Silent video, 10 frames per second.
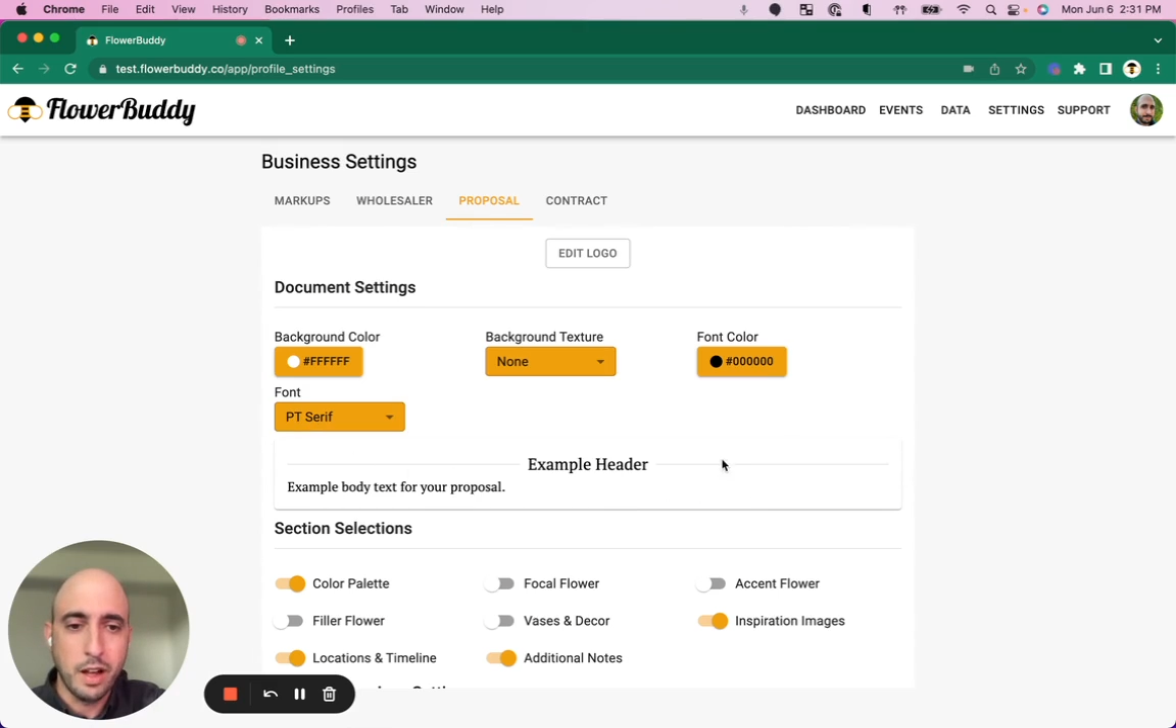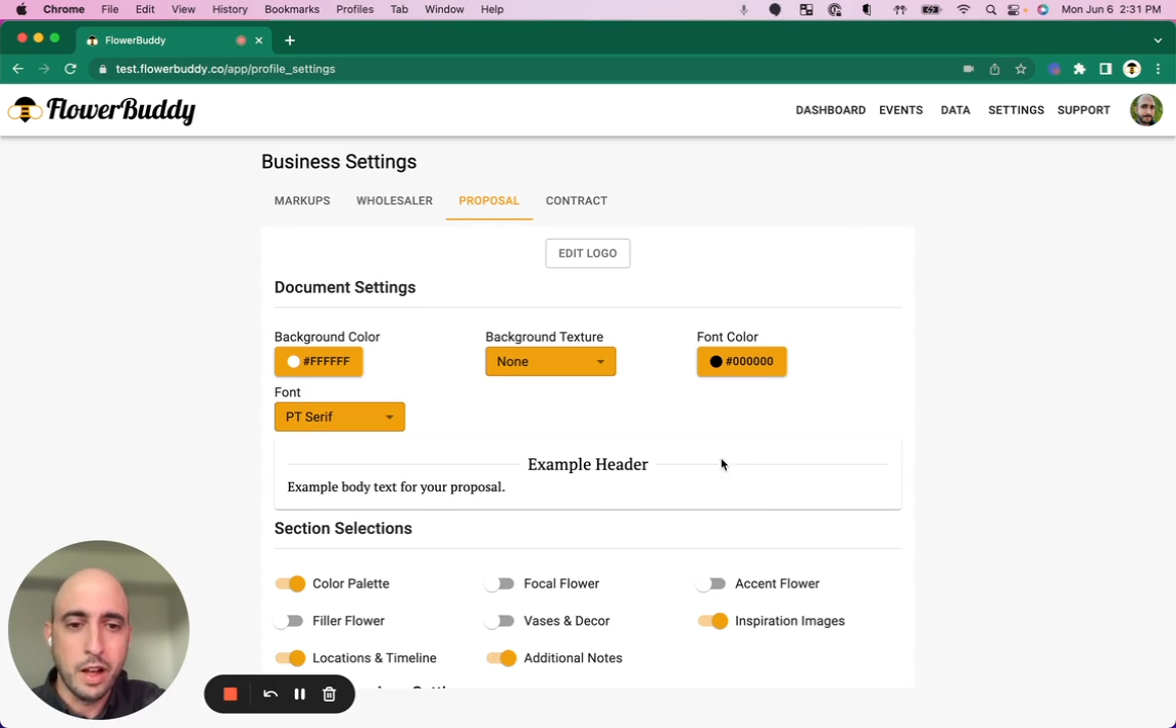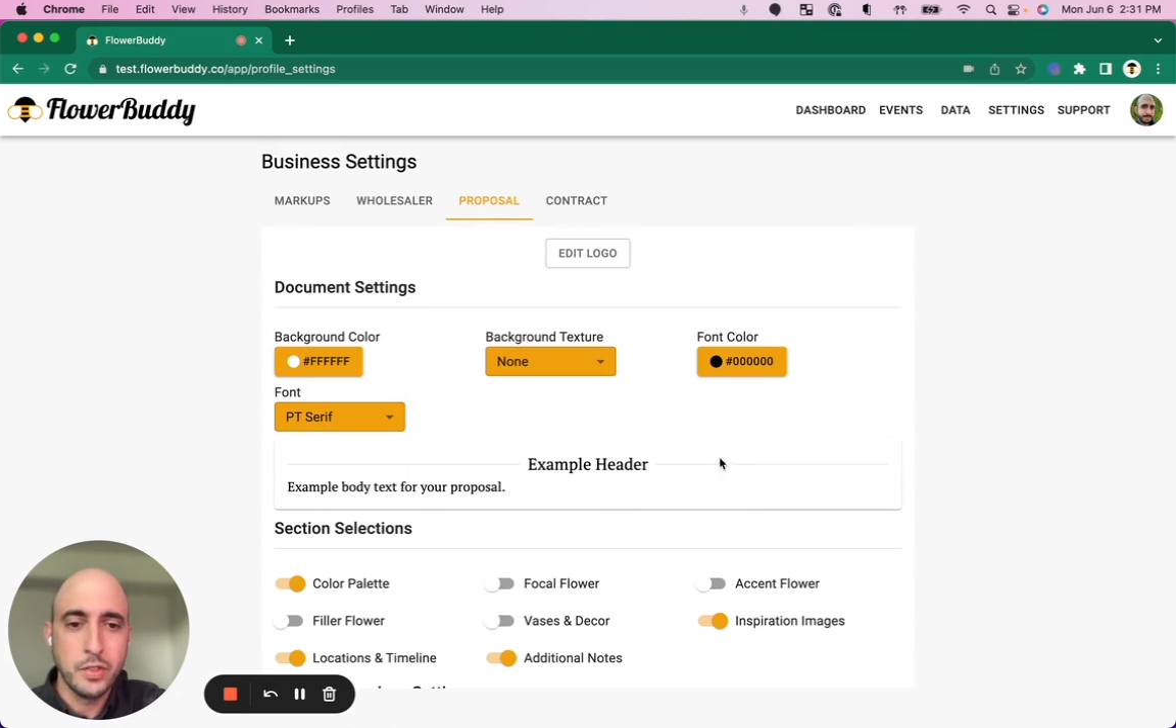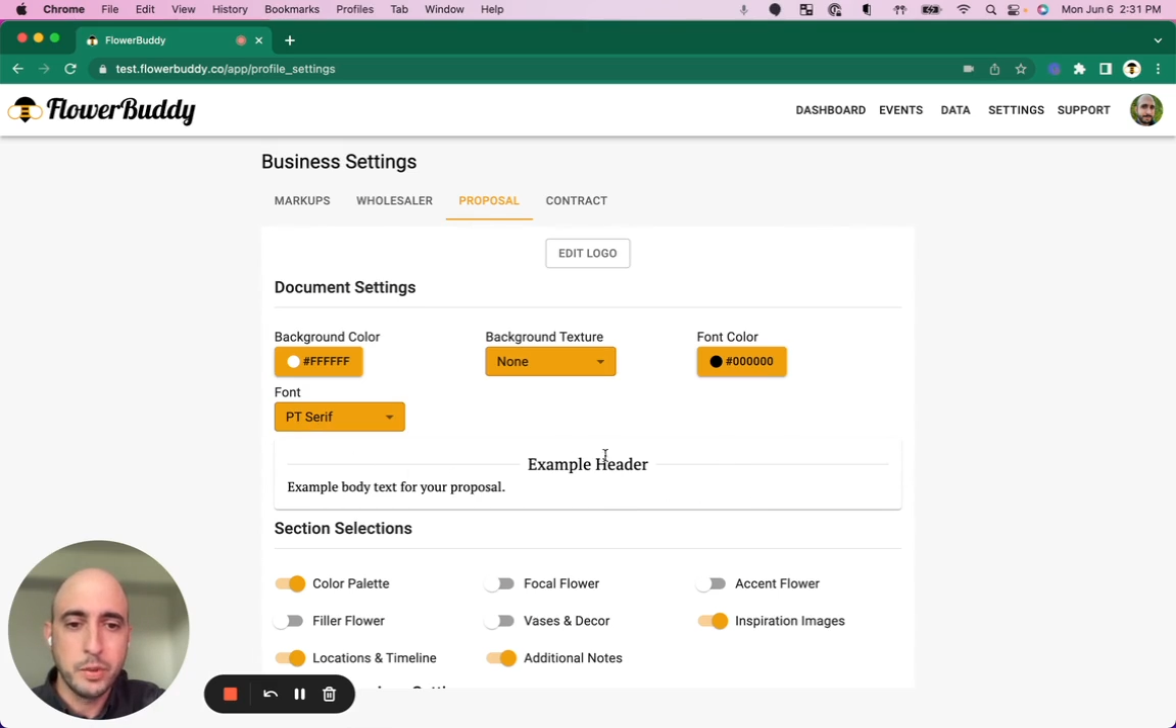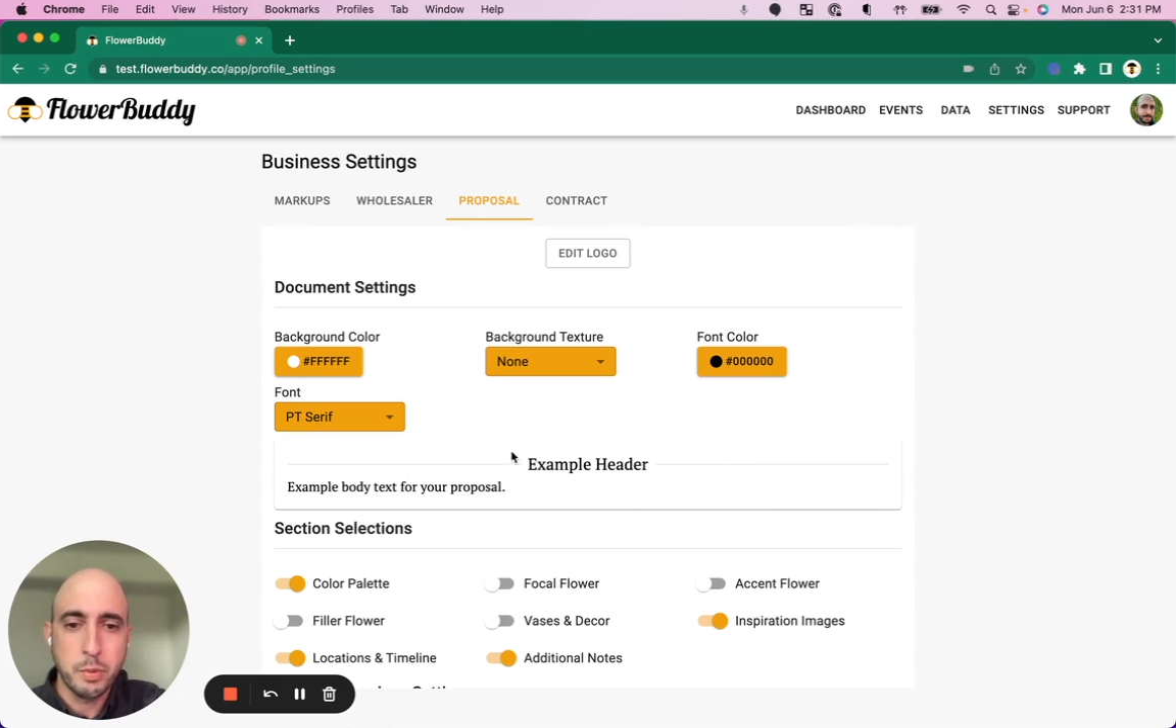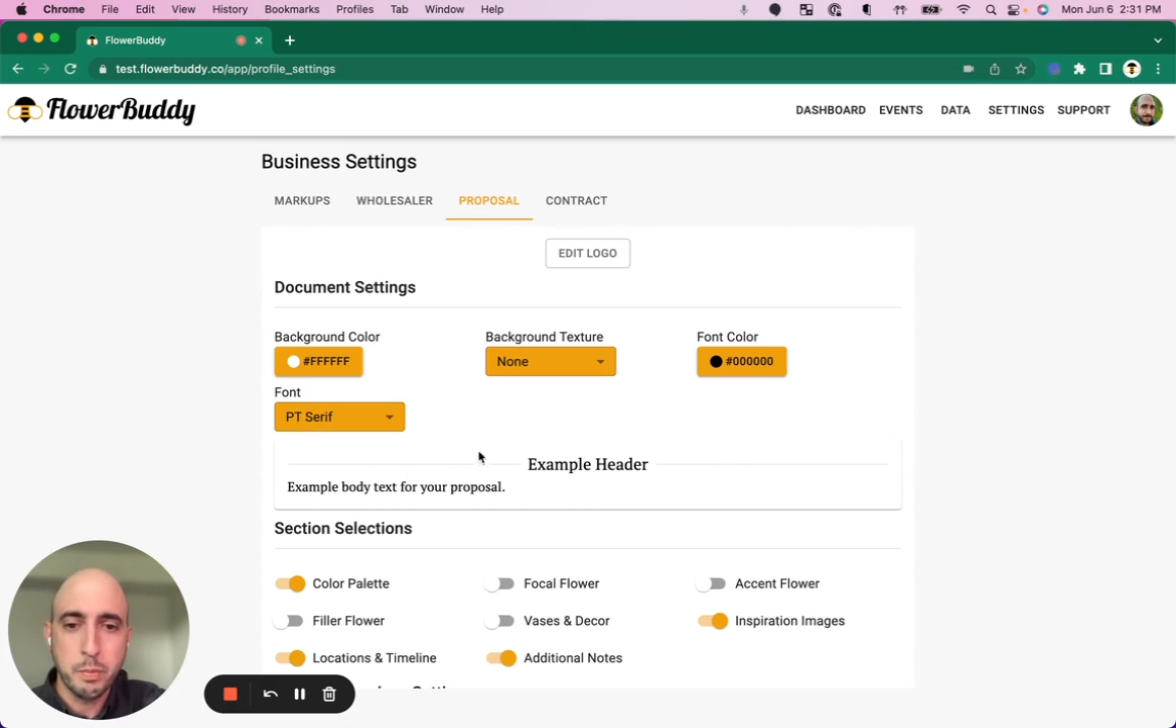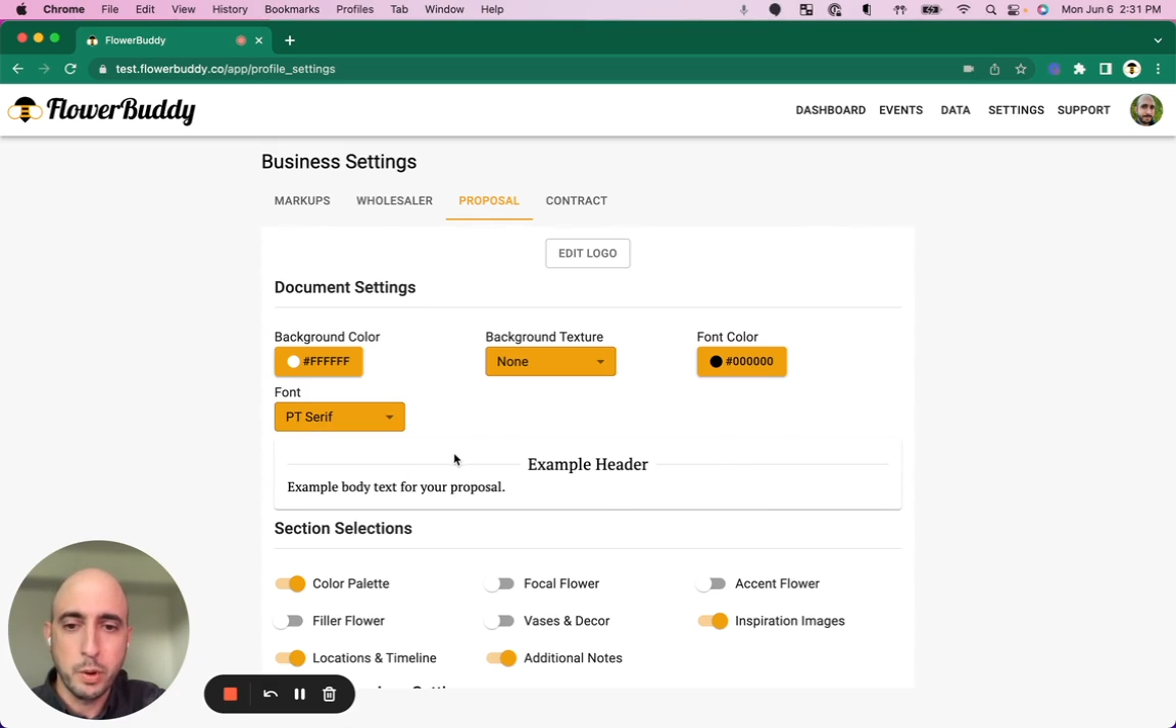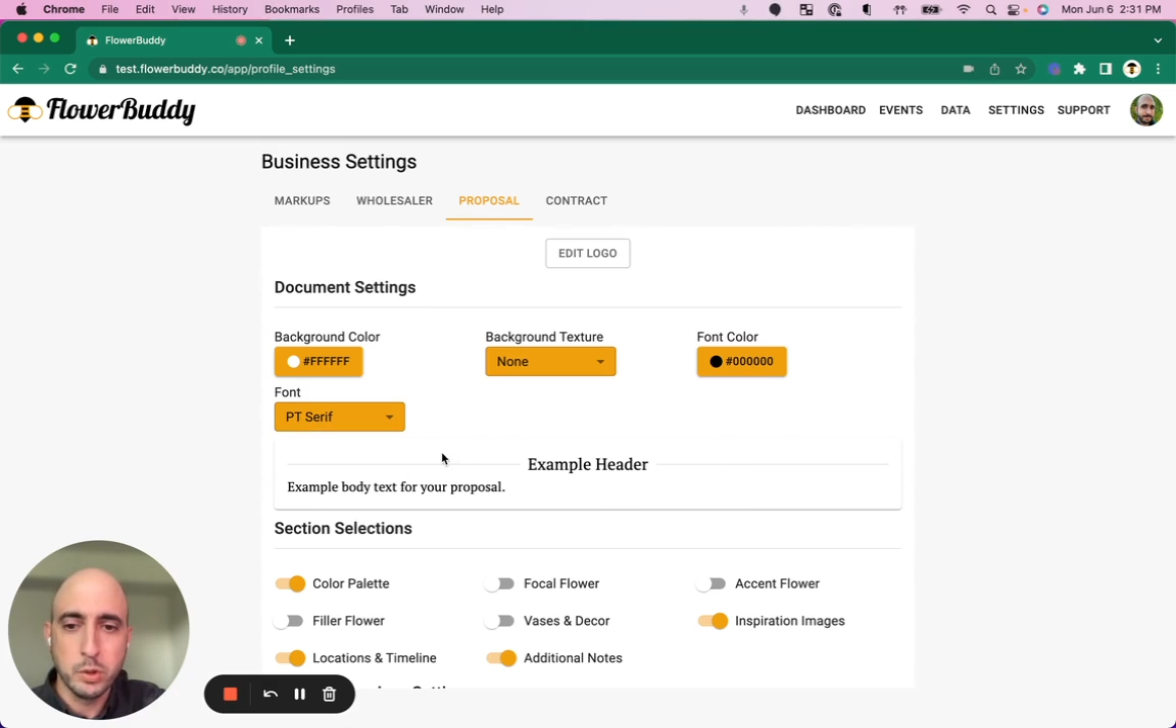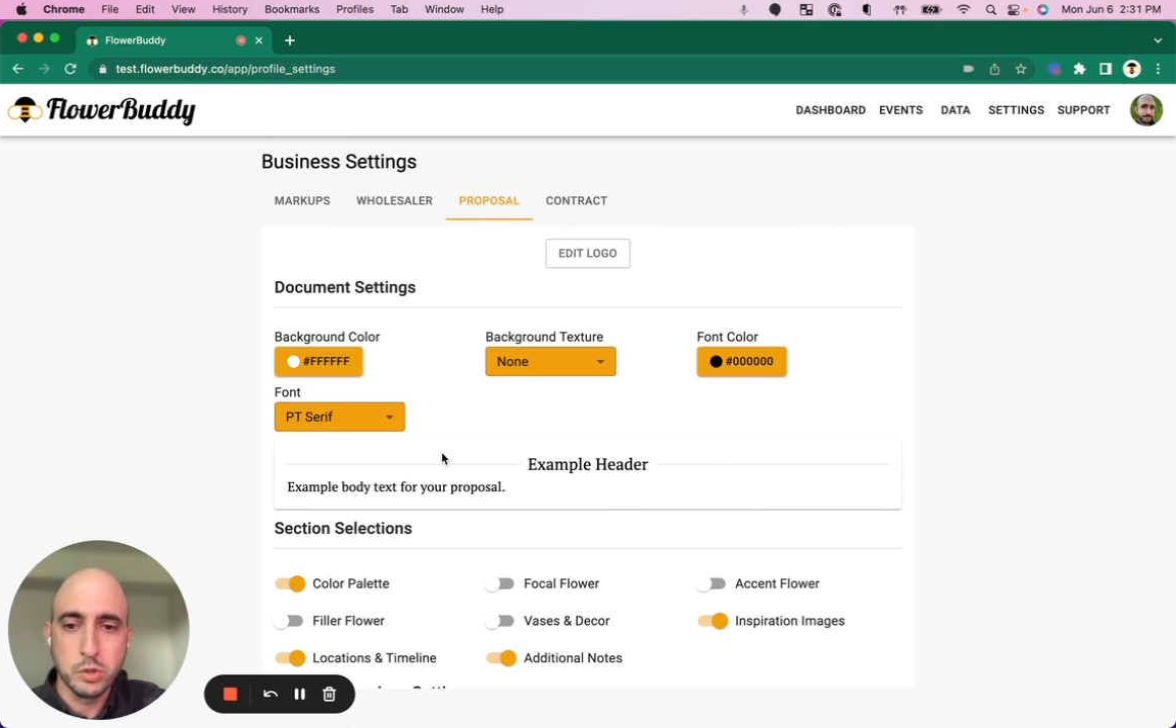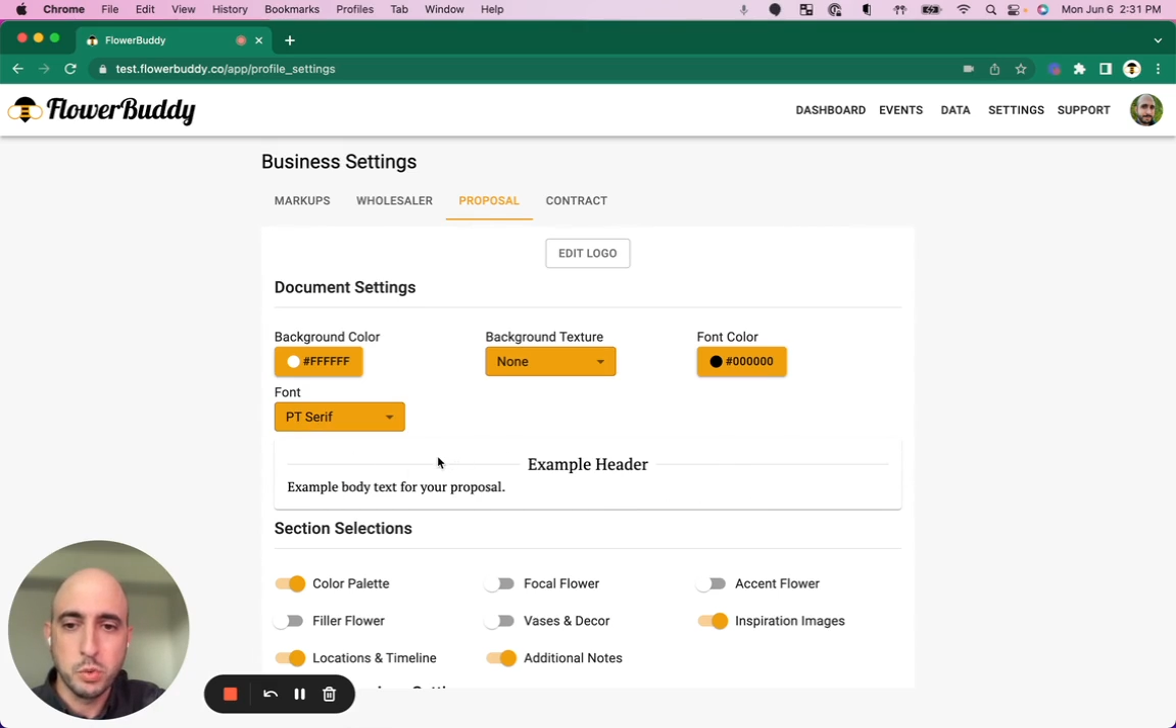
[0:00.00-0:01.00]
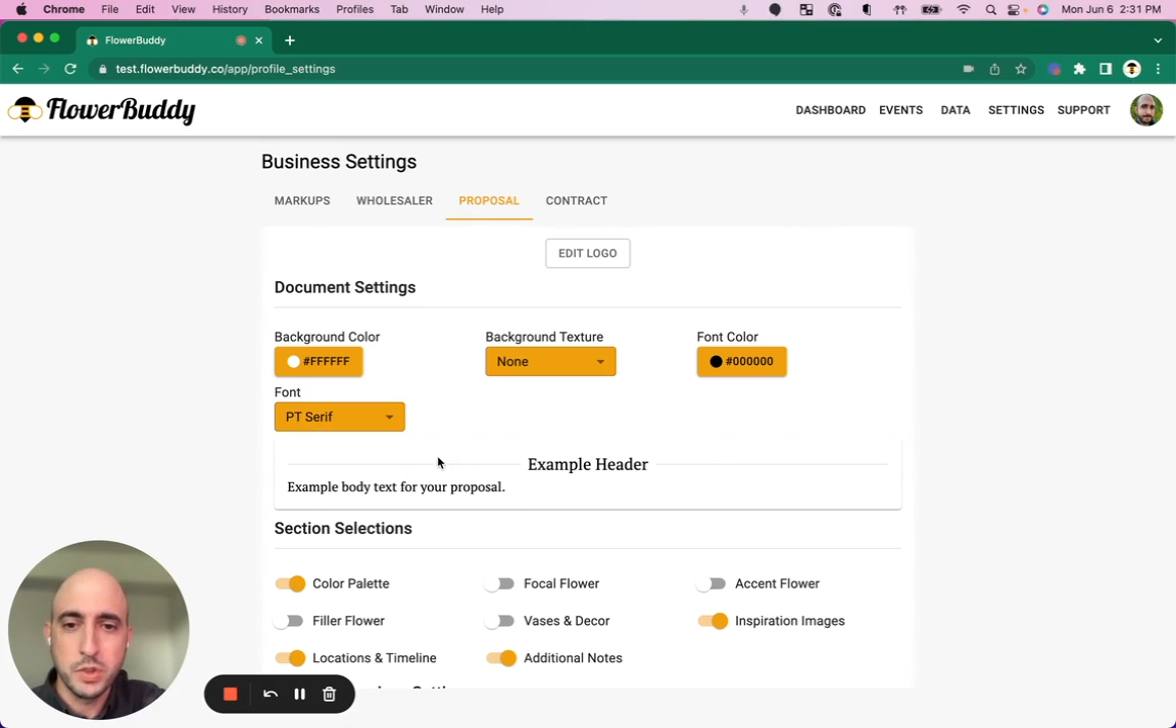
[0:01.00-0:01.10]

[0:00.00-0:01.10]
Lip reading: on the proposal